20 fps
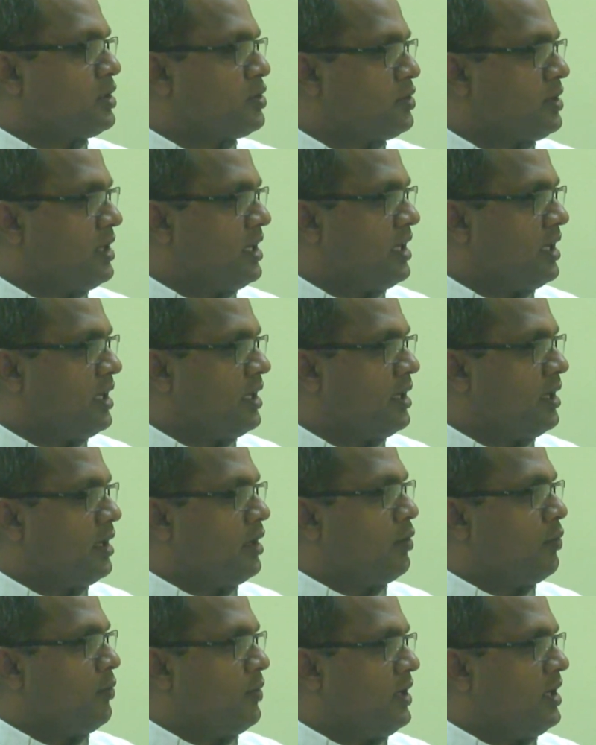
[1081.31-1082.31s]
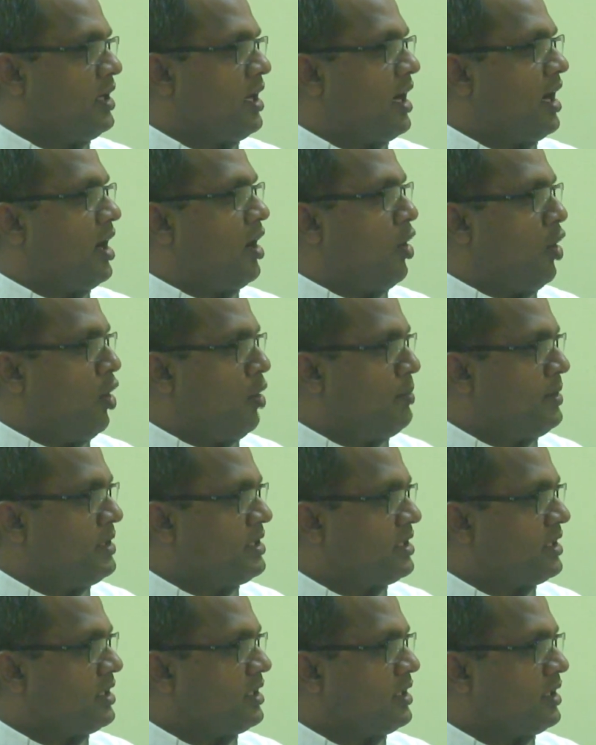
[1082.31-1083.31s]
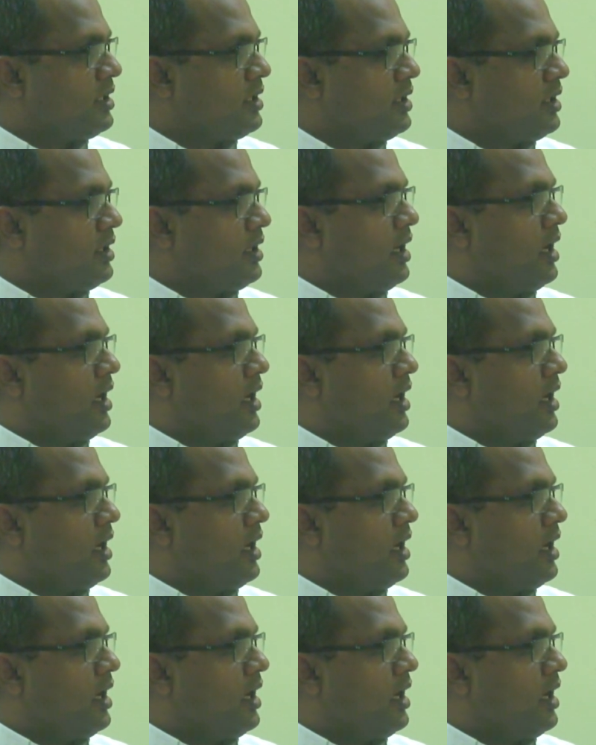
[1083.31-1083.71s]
Today, we are orbiting